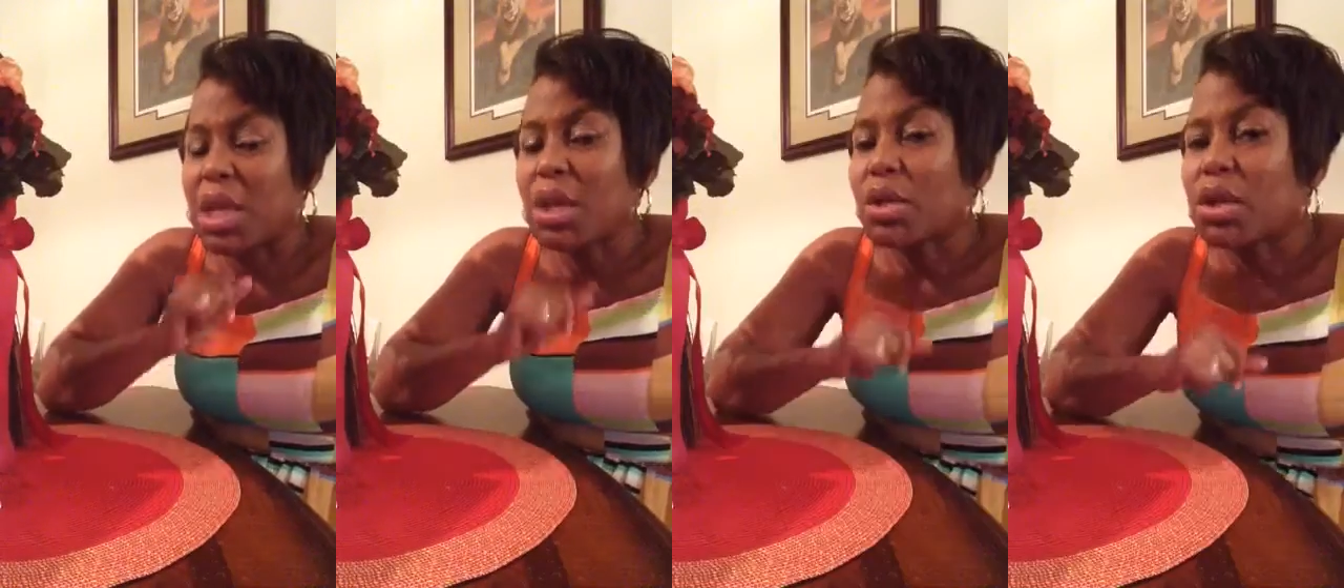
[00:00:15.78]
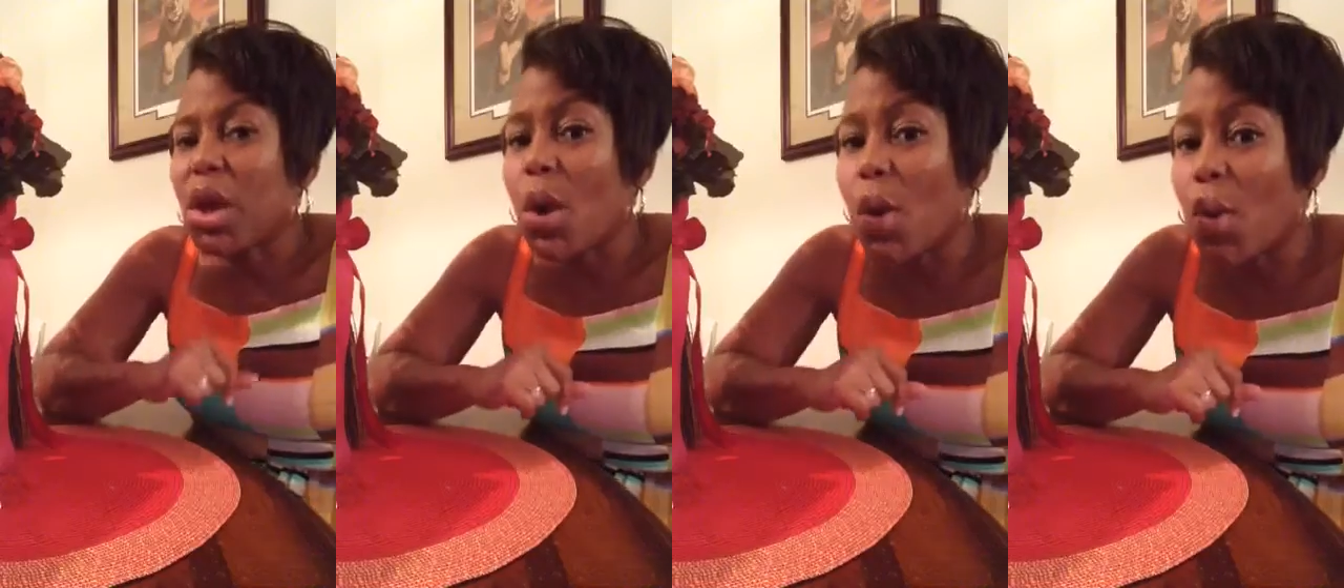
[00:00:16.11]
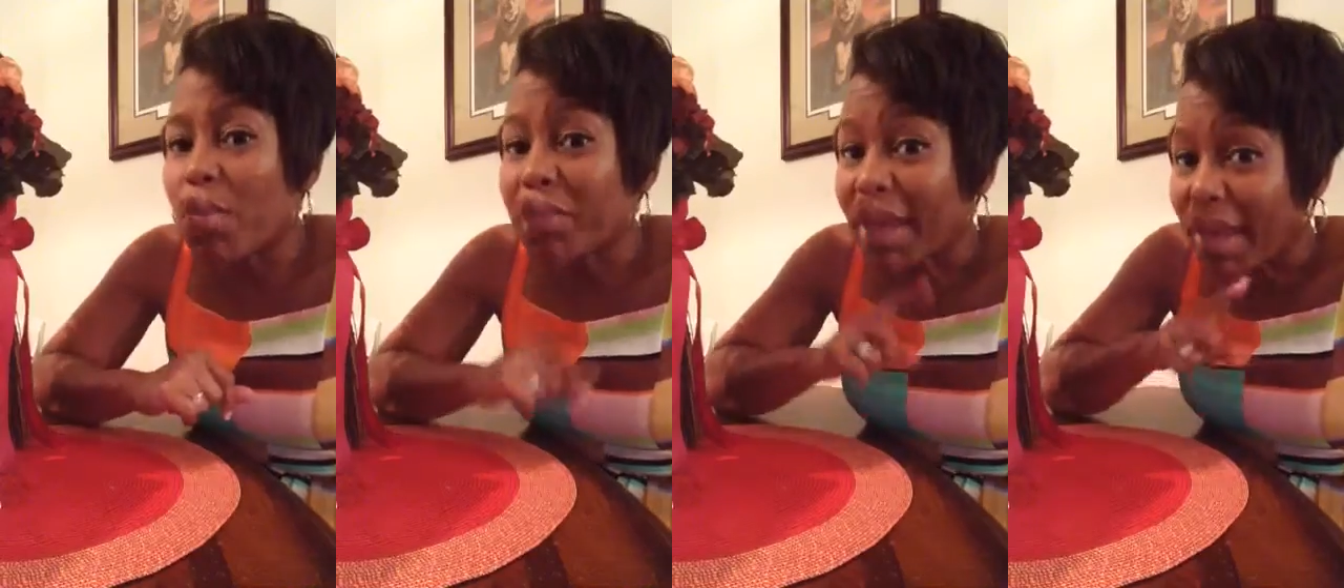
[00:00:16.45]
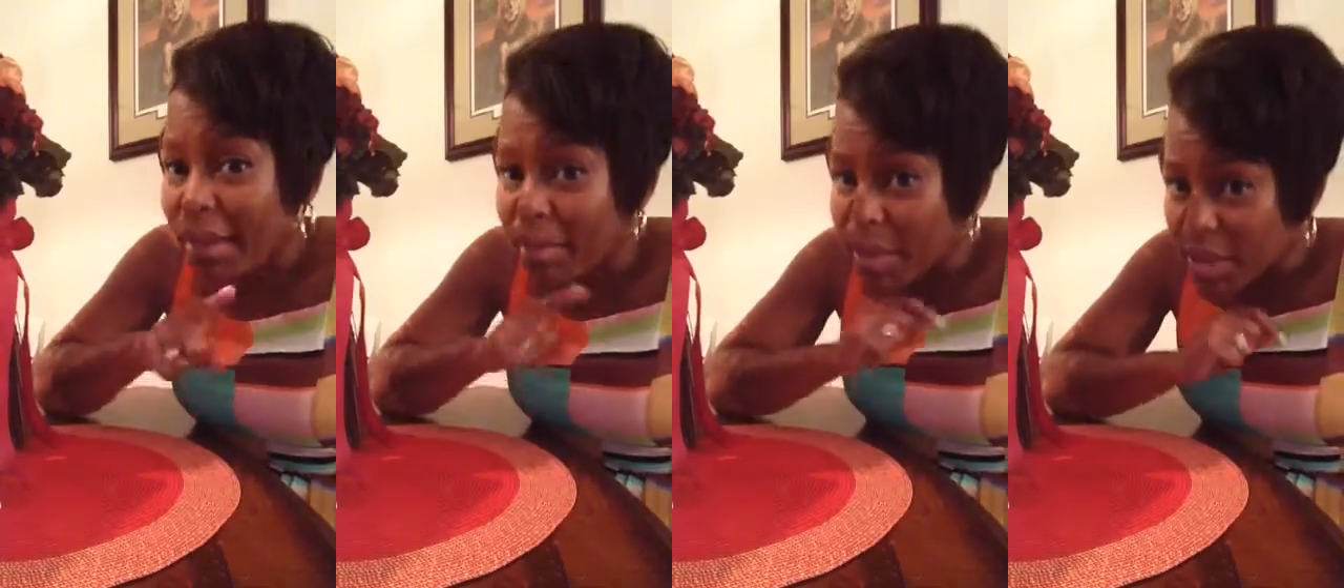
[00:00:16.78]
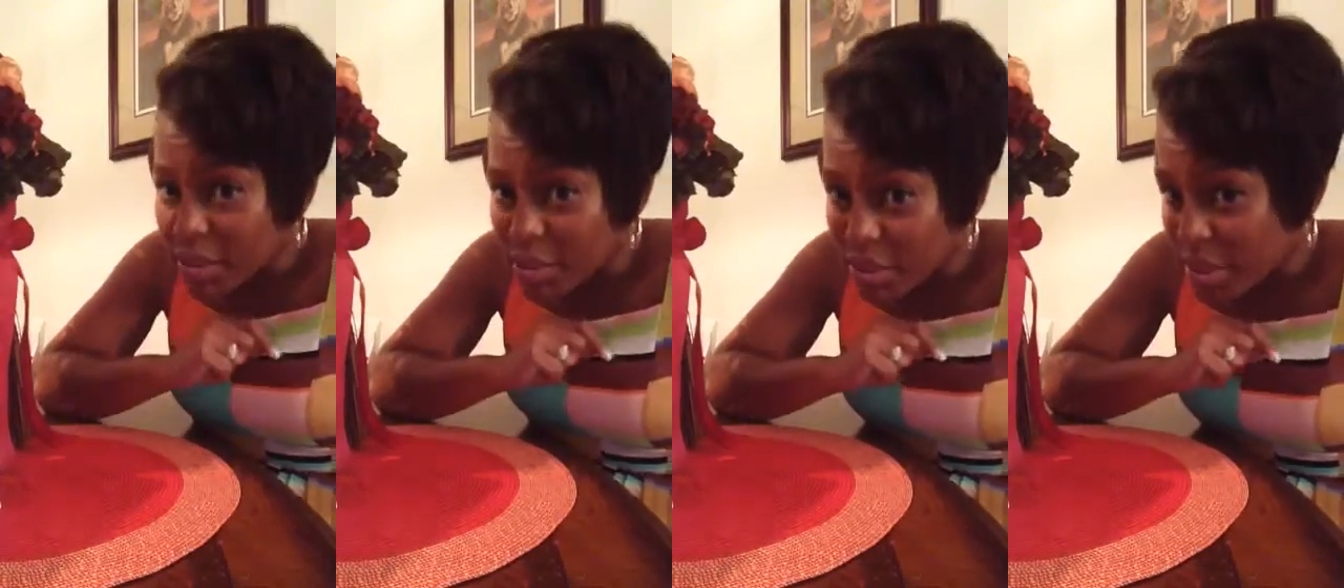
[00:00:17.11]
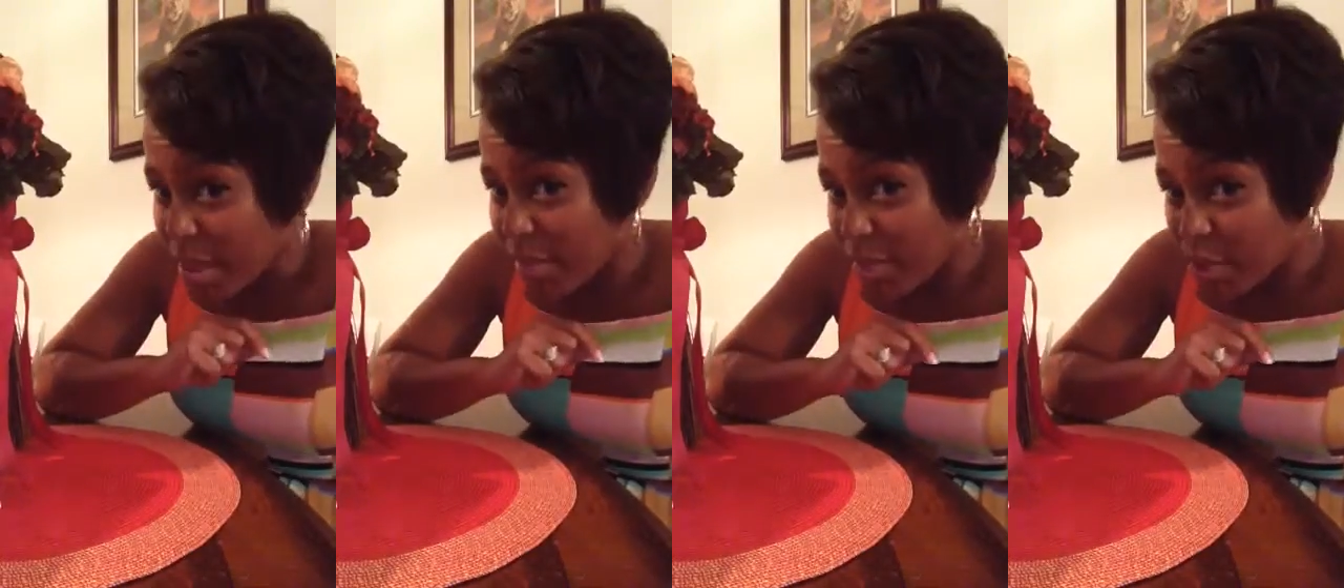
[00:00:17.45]
So, Ebenezer
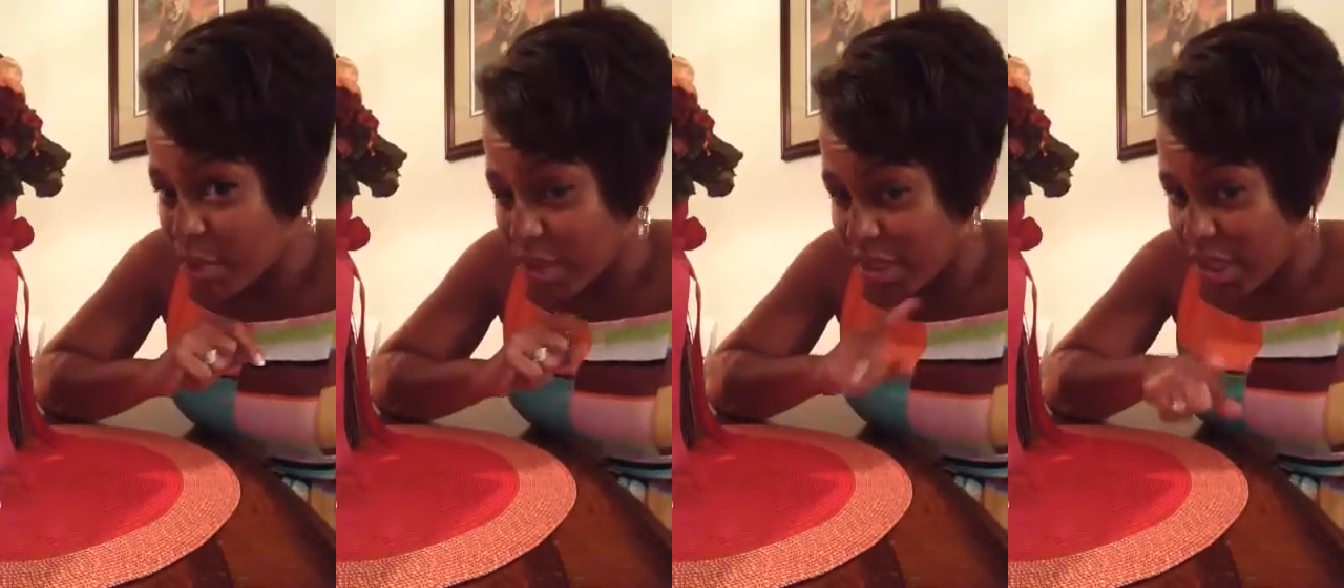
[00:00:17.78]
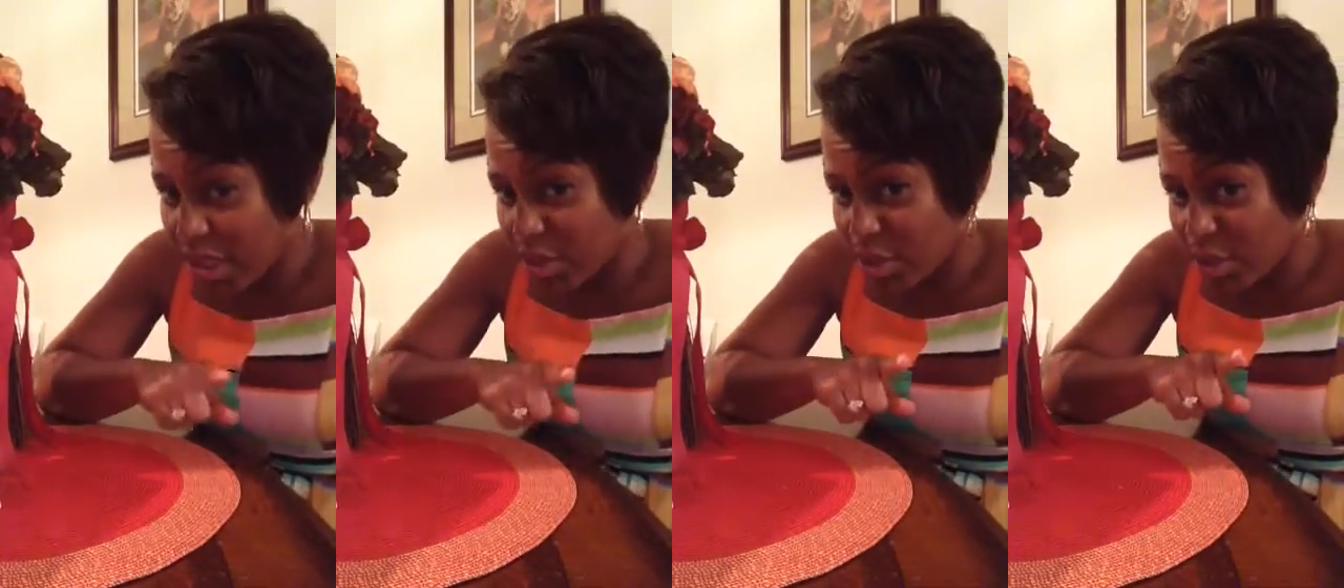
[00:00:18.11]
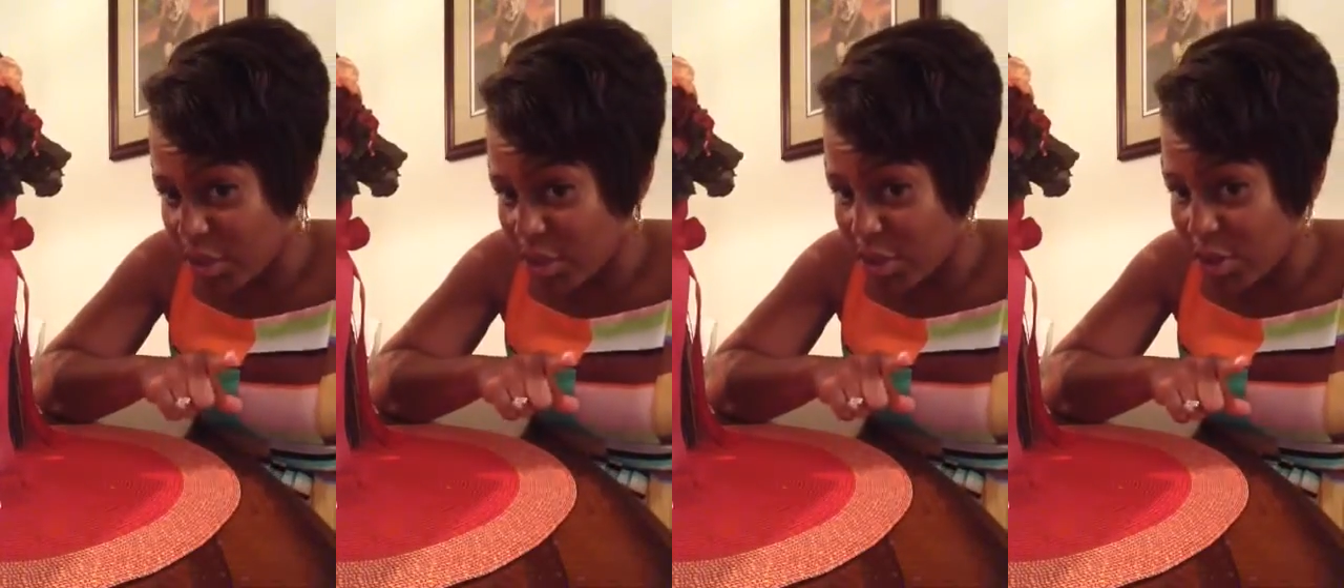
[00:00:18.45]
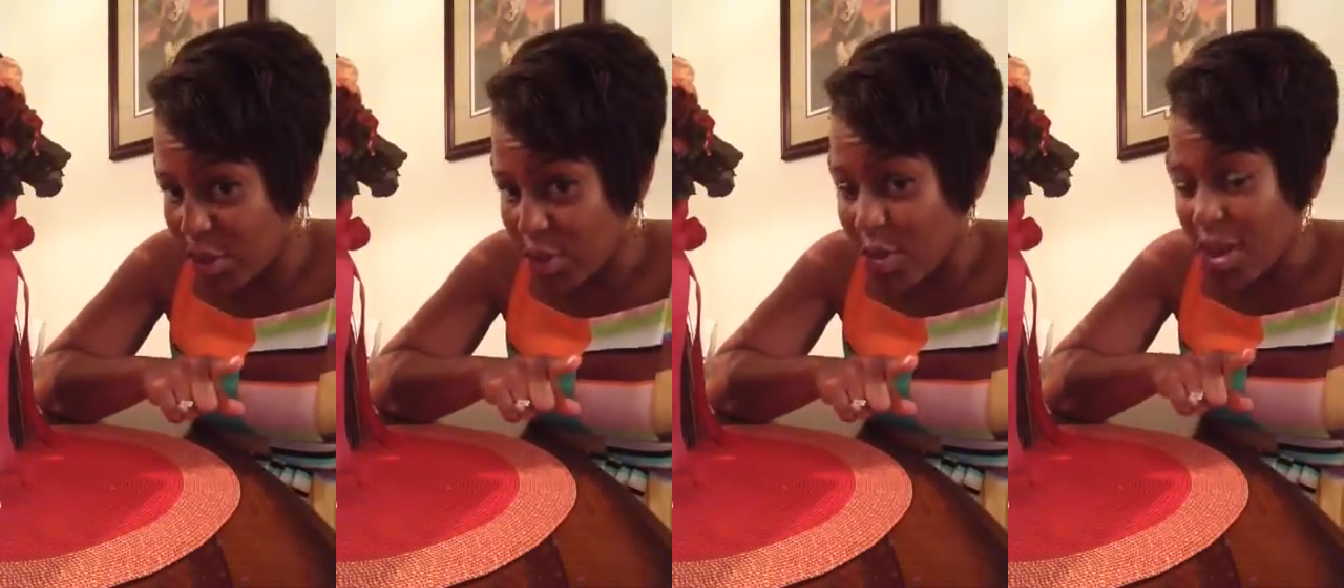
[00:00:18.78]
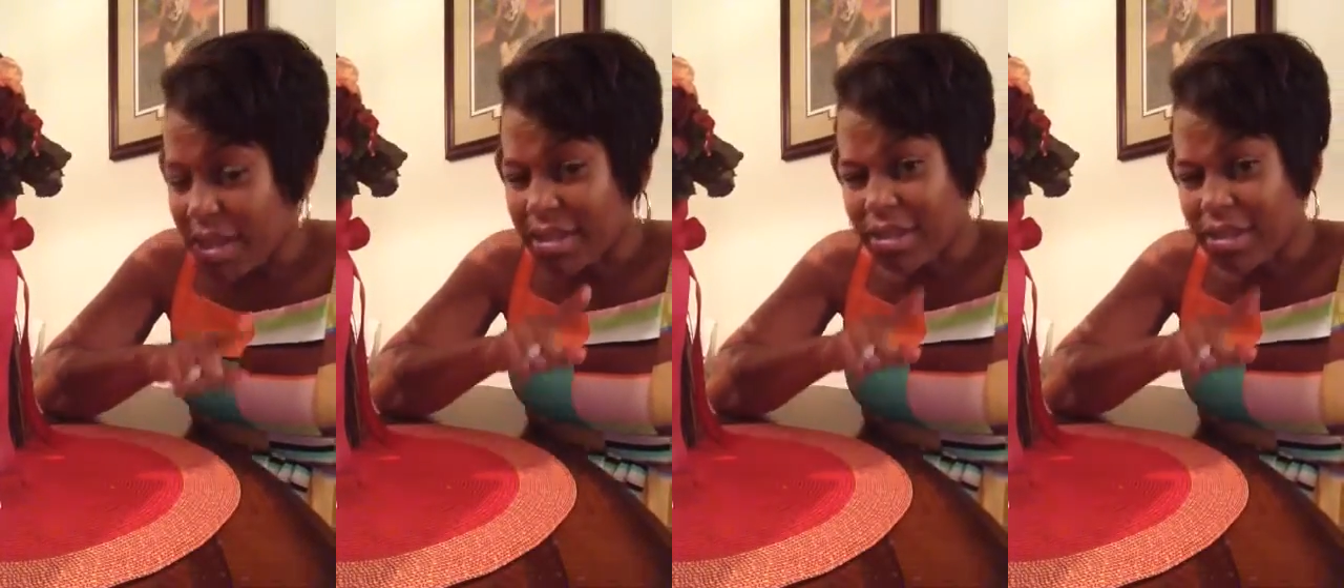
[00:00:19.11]
is coming to a stage near you,